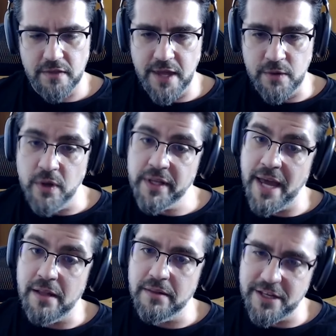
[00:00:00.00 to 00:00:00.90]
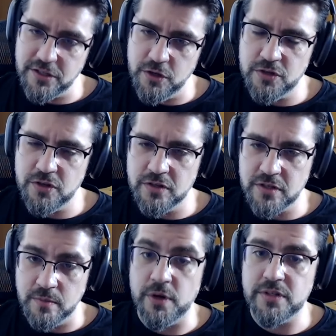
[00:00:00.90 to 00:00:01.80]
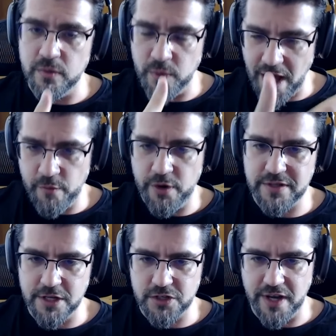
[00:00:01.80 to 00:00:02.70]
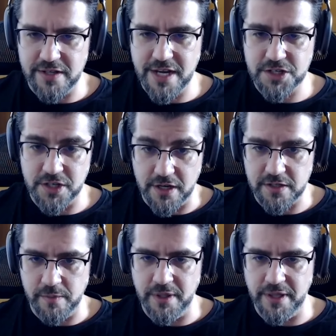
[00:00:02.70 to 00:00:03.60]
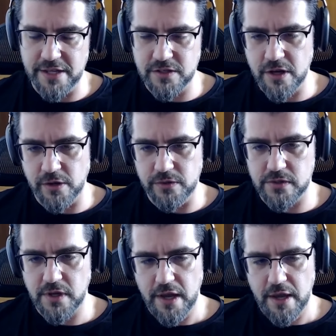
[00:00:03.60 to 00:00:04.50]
then we'll get less users and more and we'll have more centralization because there'll be less nodes